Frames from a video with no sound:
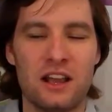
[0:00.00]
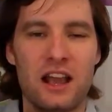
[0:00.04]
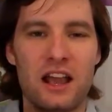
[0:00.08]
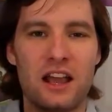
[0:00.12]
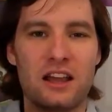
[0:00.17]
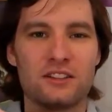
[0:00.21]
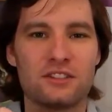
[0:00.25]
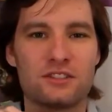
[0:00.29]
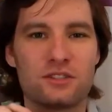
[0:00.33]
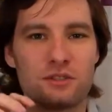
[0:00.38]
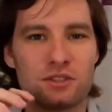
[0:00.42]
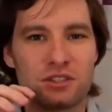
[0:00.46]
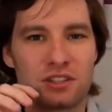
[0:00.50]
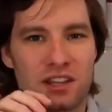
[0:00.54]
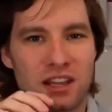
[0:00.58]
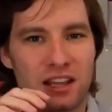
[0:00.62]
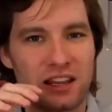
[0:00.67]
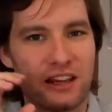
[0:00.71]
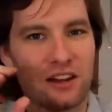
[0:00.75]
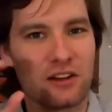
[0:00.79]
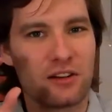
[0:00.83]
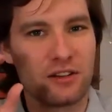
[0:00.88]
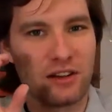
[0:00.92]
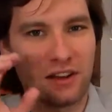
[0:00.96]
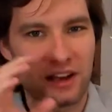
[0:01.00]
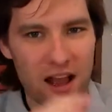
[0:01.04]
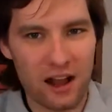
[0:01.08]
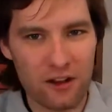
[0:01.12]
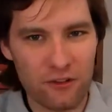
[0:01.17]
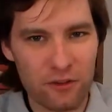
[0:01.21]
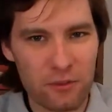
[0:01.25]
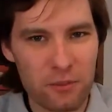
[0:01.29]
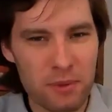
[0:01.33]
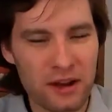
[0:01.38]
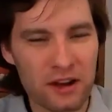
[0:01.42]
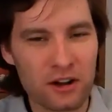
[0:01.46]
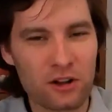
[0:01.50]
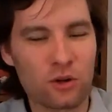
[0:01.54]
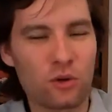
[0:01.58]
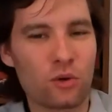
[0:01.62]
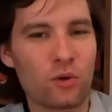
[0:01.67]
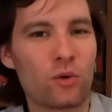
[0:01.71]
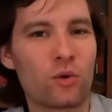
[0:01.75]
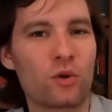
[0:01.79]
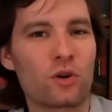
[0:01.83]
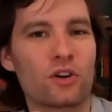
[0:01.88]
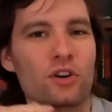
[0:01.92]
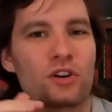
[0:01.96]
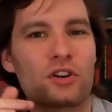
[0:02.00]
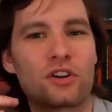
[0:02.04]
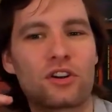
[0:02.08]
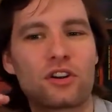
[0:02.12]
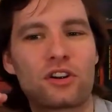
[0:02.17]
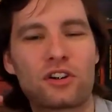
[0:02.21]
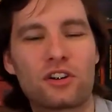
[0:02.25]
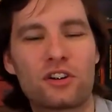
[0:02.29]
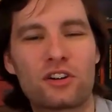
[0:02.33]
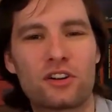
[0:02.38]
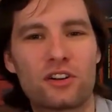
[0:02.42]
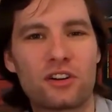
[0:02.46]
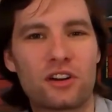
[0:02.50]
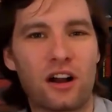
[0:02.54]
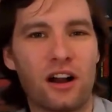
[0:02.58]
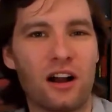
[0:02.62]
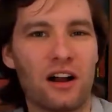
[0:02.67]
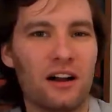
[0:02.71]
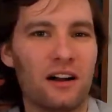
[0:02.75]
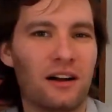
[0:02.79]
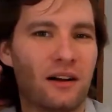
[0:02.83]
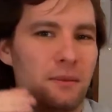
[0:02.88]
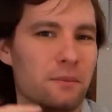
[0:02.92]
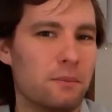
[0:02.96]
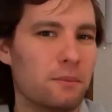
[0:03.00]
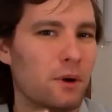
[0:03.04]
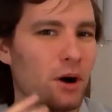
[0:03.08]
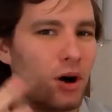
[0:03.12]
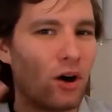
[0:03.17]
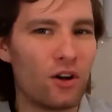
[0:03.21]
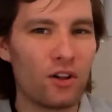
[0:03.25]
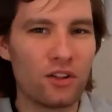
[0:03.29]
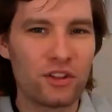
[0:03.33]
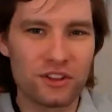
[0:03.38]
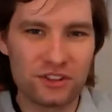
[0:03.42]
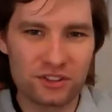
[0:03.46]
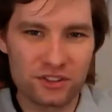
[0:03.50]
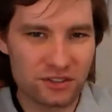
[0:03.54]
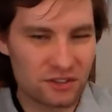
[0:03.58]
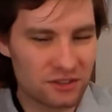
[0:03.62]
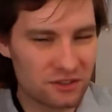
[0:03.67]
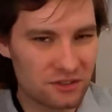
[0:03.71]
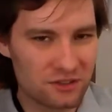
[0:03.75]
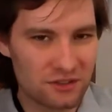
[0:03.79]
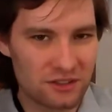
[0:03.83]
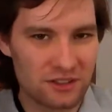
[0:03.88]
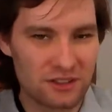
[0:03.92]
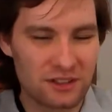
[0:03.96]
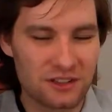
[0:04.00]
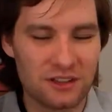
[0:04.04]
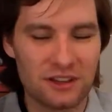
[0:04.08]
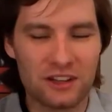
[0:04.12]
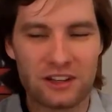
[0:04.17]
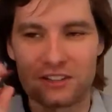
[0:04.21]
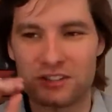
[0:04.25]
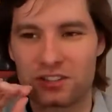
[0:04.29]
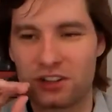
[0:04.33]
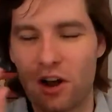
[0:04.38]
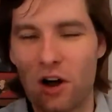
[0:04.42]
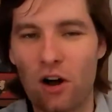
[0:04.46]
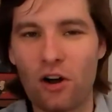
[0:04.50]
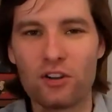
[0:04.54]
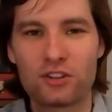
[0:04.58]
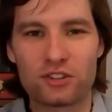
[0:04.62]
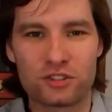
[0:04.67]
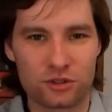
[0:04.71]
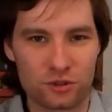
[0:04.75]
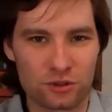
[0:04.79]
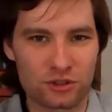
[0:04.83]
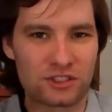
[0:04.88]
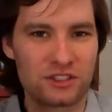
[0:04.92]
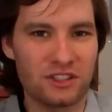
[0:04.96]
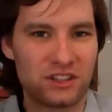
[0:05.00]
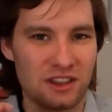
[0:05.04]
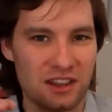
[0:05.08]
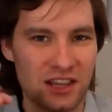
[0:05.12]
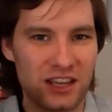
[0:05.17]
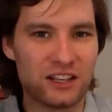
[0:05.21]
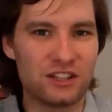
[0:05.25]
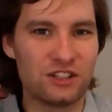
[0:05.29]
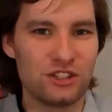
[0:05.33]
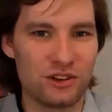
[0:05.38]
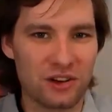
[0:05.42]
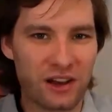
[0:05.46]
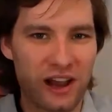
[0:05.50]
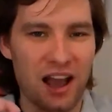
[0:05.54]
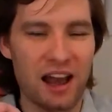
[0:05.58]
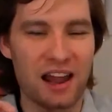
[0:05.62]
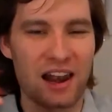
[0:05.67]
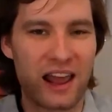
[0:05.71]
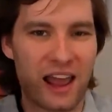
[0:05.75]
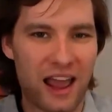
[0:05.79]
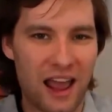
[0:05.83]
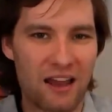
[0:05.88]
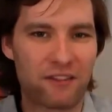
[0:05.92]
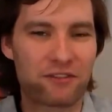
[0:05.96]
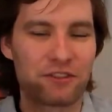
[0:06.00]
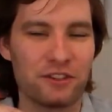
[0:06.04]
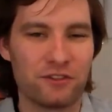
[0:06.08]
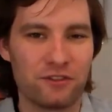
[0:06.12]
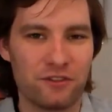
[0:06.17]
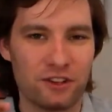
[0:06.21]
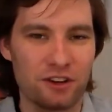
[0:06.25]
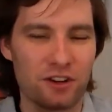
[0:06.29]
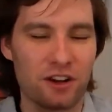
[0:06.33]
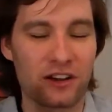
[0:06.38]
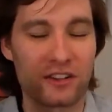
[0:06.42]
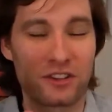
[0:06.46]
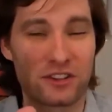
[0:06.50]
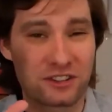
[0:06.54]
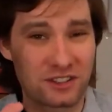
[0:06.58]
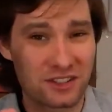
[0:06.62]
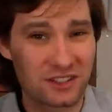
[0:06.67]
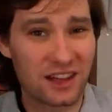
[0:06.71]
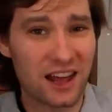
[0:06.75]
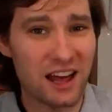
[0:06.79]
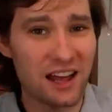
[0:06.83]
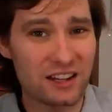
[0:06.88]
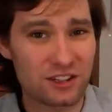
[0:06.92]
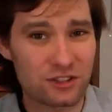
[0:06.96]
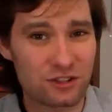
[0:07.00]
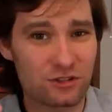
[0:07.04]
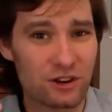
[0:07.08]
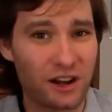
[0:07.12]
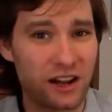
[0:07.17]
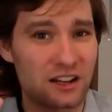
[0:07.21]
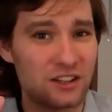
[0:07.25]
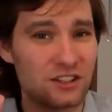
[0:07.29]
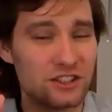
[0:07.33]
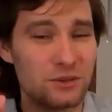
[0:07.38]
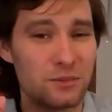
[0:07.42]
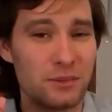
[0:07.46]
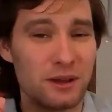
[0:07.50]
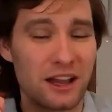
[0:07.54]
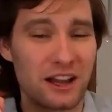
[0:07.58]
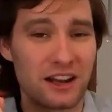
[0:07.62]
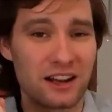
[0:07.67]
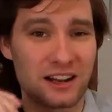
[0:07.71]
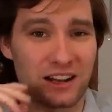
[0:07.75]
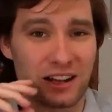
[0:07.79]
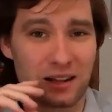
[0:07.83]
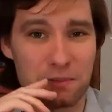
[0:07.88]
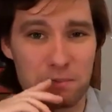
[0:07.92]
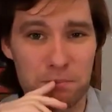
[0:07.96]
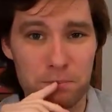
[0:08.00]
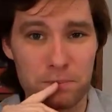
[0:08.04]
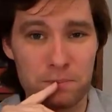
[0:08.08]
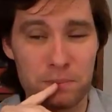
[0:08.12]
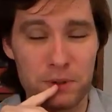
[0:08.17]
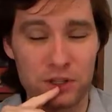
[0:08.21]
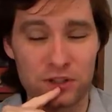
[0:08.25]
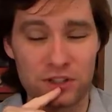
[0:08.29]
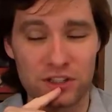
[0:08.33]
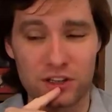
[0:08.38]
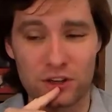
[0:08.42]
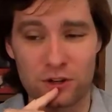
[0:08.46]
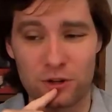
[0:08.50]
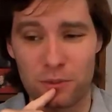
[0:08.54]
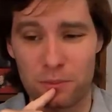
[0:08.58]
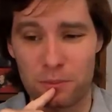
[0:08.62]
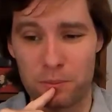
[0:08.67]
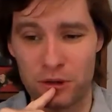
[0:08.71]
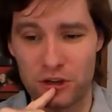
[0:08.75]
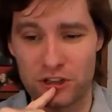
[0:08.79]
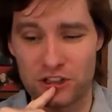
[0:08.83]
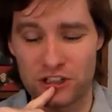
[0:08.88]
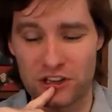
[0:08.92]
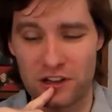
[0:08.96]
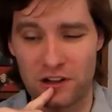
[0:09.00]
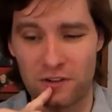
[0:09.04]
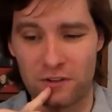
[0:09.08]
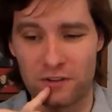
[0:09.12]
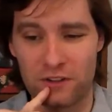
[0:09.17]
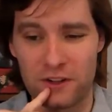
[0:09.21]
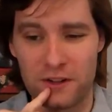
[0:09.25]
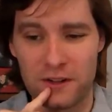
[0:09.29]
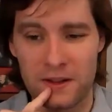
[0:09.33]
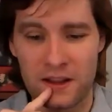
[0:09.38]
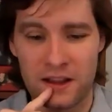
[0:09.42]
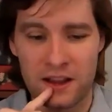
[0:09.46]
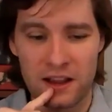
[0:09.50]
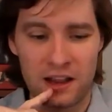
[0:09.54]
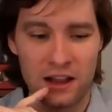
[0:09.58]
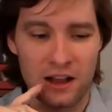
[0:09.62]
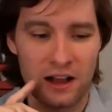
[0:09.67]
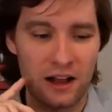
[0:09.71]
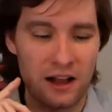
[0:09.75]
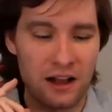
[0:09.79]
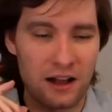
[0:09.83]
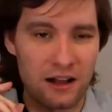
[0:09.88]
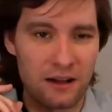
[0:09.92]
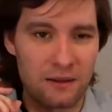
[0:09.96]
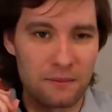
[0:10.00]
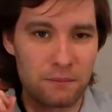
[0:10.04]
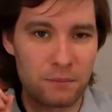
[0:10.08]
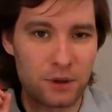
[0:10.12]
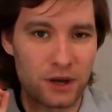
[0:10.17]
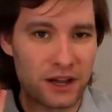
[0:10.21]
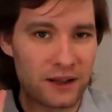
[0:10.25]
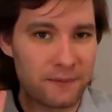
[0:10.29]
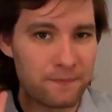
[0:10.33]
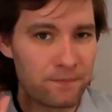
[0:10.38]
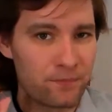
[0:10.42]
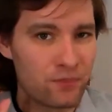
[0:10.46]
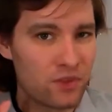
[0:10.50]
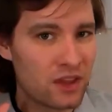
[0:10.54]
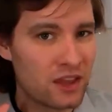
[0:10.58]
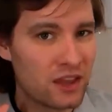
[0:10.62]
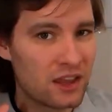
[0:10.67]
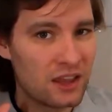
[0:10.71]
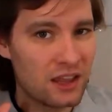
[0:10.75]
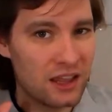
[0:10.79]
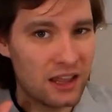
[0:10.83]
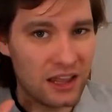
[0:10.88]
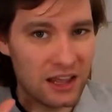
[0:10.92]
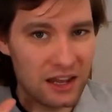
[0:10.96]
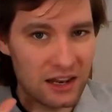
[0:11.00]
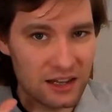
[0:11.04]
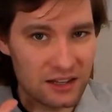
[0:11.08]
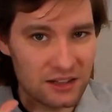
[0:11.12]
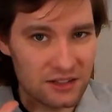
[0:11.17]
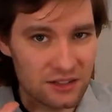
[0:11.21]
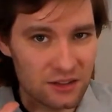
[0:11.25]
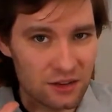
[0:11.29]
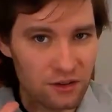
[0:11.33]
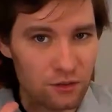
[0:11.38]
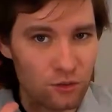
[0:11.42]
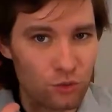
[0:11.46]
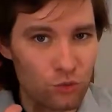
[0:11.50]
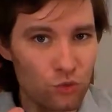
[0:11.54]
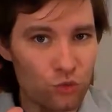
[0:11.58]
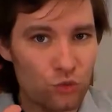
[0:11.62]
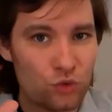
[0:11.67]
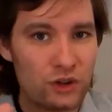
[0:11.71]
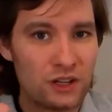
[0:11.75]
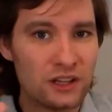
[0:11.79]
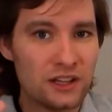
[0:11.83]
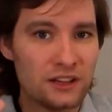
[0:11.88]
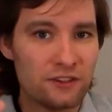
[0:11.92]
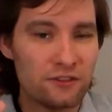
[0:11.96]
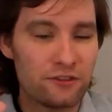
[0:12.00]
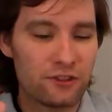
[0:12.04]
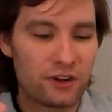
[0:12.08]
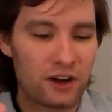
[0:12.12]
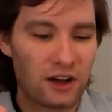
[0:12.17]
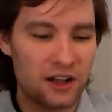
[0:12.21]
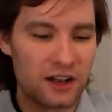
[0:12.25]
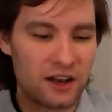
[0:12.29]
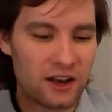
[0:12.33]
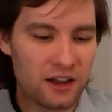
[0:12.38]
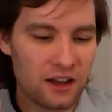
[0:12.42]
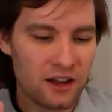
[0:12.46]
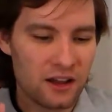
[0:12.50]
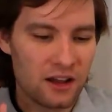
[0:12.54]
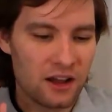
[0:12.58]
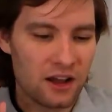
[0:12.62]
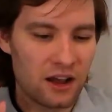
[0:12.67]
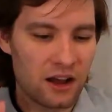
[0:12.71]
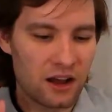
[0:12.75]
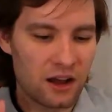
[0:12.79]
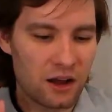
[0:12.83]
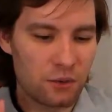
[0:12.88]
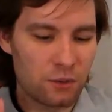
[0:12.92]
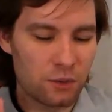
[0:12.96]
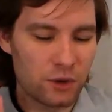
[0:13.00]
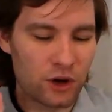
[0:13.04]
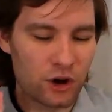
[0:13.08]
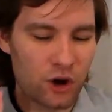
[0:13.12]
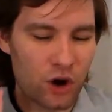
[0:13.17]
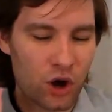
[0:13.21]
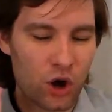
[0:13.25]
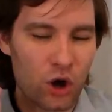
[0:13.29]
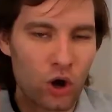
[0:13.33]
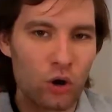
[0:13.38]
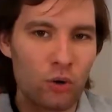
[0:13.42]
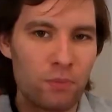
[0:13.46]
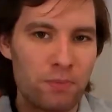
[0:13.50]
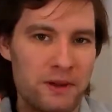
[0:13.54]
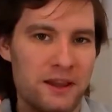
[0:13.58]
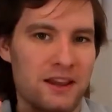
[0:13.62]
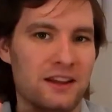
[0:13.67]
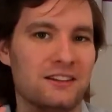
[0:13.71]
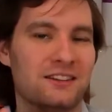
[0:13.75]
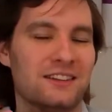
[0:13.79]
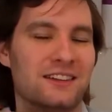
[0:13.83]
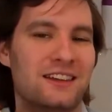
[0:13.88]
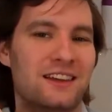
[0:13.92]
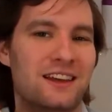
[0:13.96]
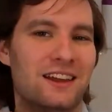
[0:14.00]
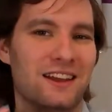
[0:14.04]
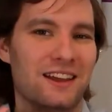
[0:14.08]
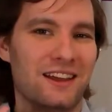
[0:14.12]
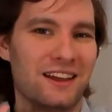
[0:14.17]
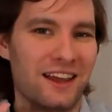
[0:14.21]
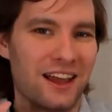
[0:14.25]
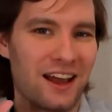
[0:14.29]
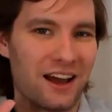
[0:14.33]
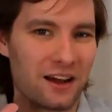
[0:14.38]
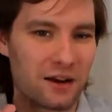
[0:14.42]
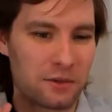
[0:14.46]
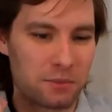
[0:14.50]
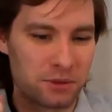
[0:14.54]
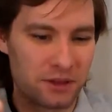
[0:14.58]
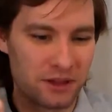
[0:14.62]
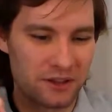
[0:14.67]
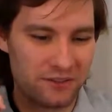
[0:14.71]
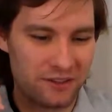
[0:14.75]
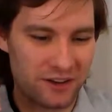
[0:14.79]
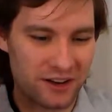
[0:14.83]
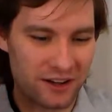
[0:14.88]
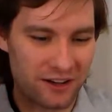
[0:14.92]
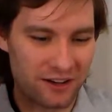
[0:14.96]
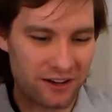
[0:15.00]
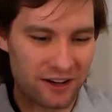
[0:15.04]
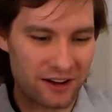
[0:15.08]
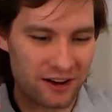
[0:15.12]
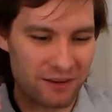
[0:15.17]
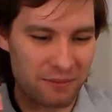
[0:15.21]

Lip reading: so it's like, you know, in alphabetical order, all this, there's all sorts of things you kind of have to figure out. There's a lot of strategy behind, again, building your own bookshelf. But it is really fun. We are hoping to get a how to play video out